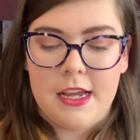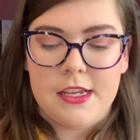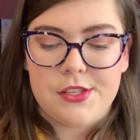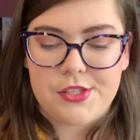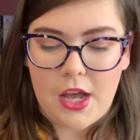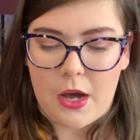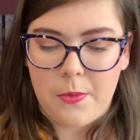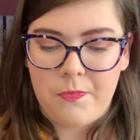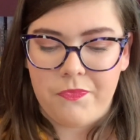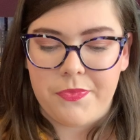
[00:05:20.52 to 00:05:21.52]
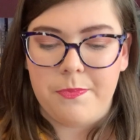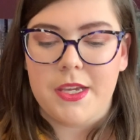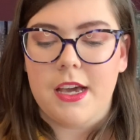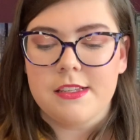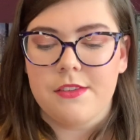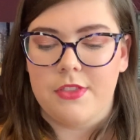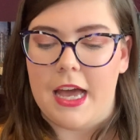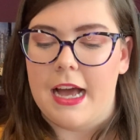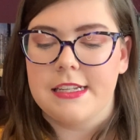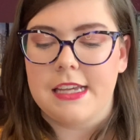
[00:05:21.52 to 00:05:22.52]
So because of
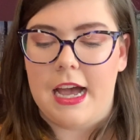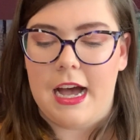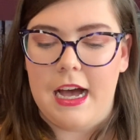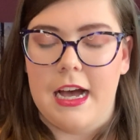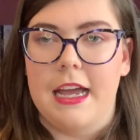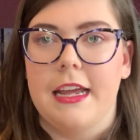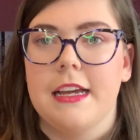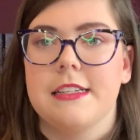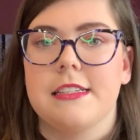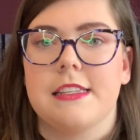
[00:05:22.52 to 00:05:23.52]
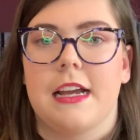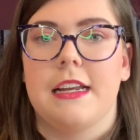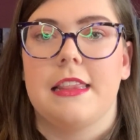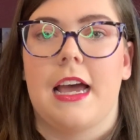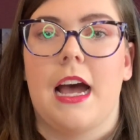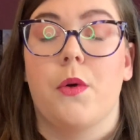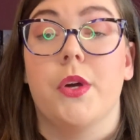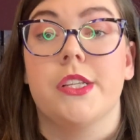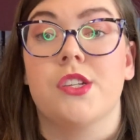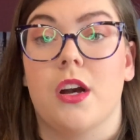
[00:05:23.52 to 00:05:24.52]
that, I decided that I
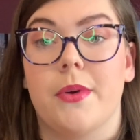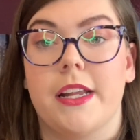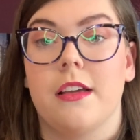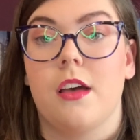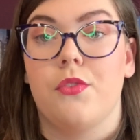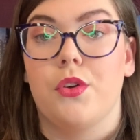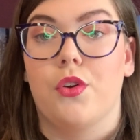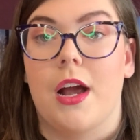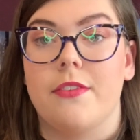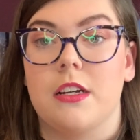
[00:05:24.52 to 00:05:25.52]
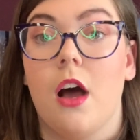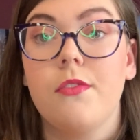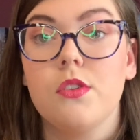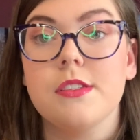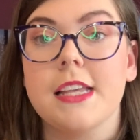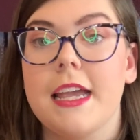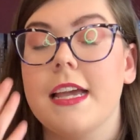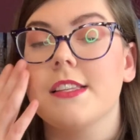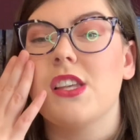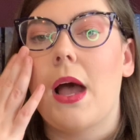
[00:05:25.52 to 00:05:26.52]
would start reading a few graphic novels.
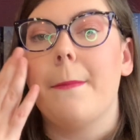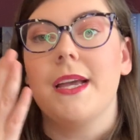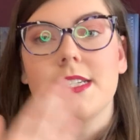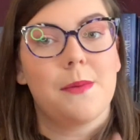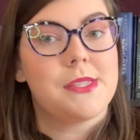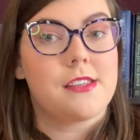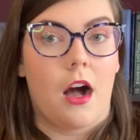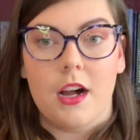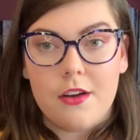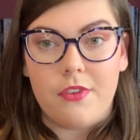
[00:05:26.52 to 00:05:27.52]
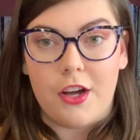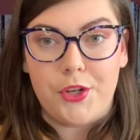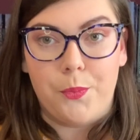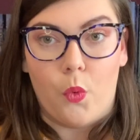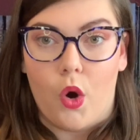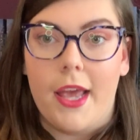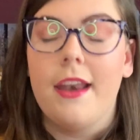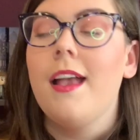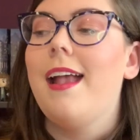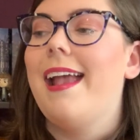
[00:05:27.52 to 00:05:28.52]
And so I picked up Saga Volume
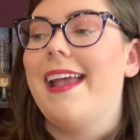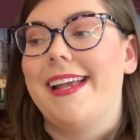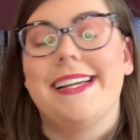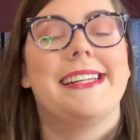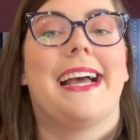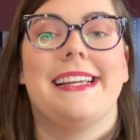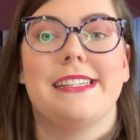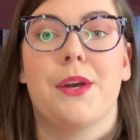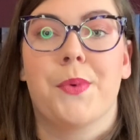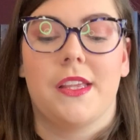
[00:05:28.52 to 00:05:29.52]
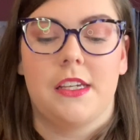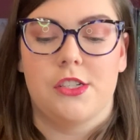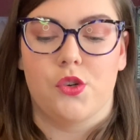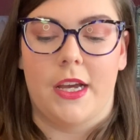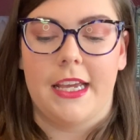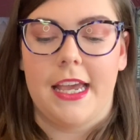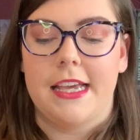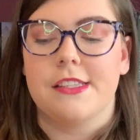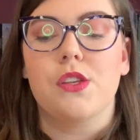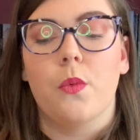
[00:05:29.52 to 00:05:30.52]
1 and I ended up really enjoying it.
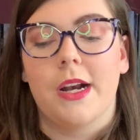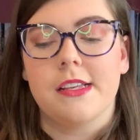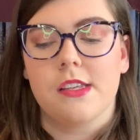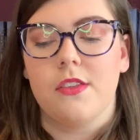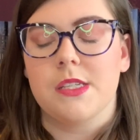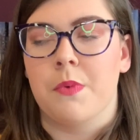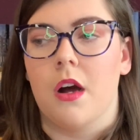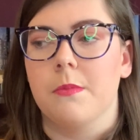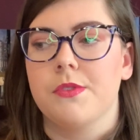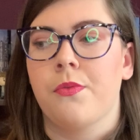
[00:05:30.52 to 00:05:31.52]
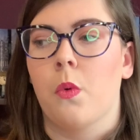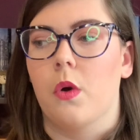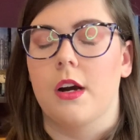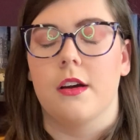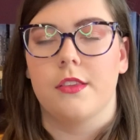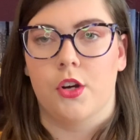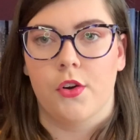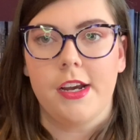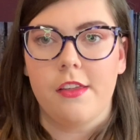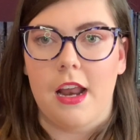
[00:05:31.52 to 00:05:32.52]
And so when I saw this prompt for the
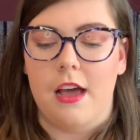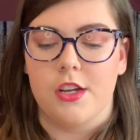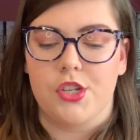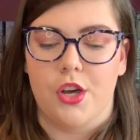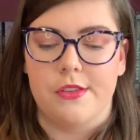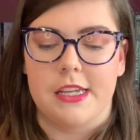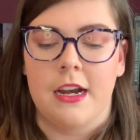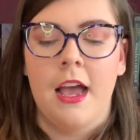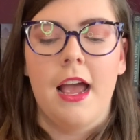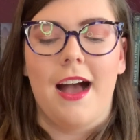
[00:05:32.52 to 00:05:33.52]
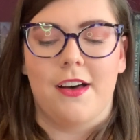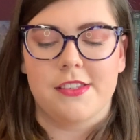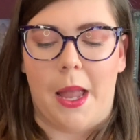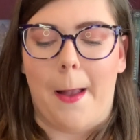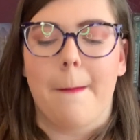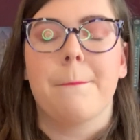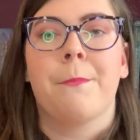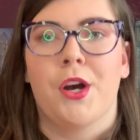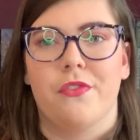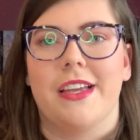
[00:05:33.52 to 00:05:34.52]
career that I had chosen, I was like,
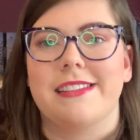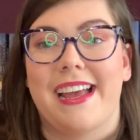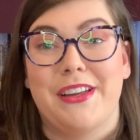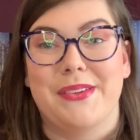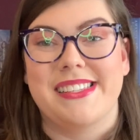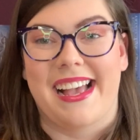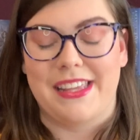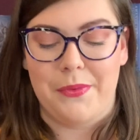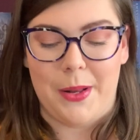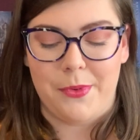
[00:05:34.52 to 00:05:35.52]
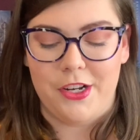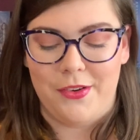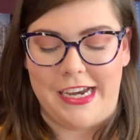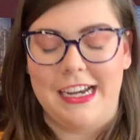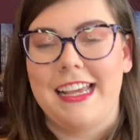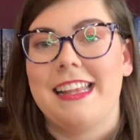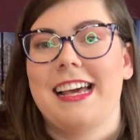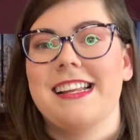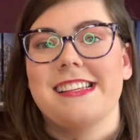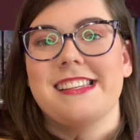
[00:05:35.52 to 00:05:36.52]
perfect. I know exactly what I'm going to read. And
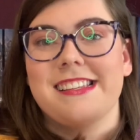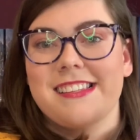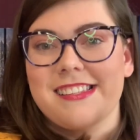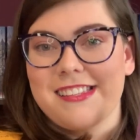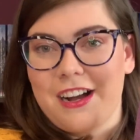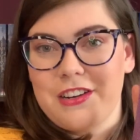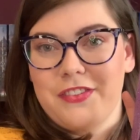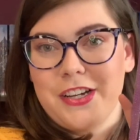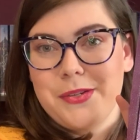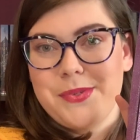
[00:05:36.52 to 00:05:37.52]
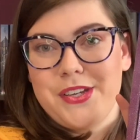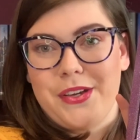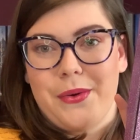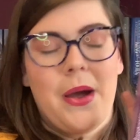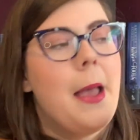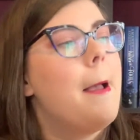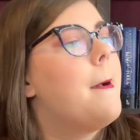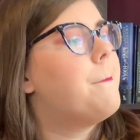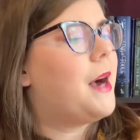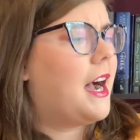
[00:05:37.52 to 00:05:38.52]
that is Saga Volume 2
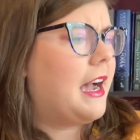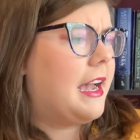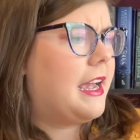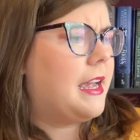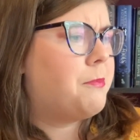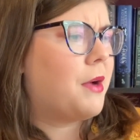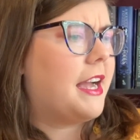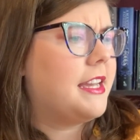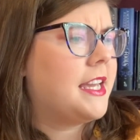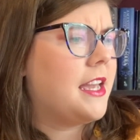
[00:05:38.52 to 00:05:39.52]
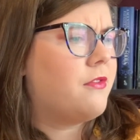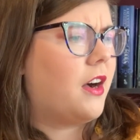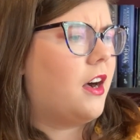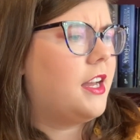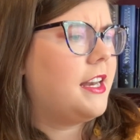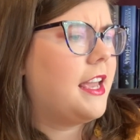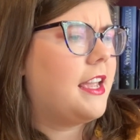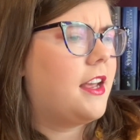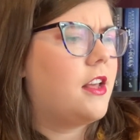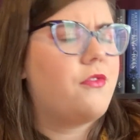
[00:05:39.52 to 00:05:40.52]
by Brian K. Vaughan
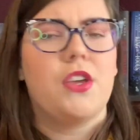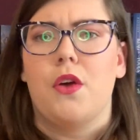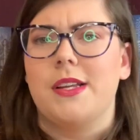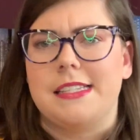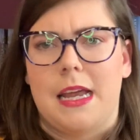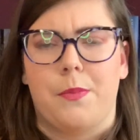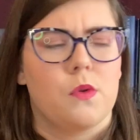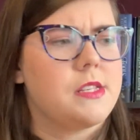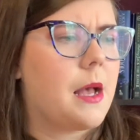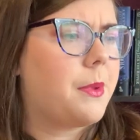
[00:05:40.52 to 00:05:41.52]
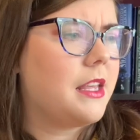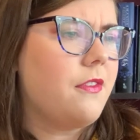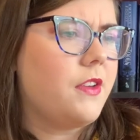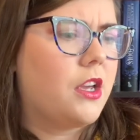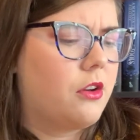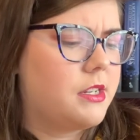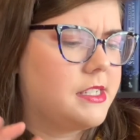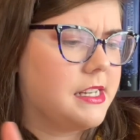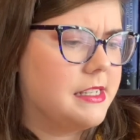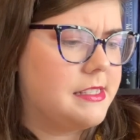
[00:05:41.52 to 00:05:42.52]
and Fiona Staples. I believe Fiona
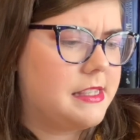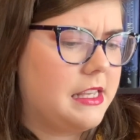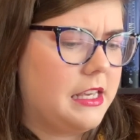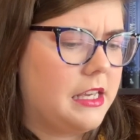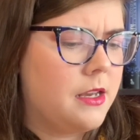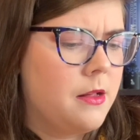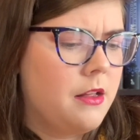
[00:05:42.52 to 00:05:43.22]
does the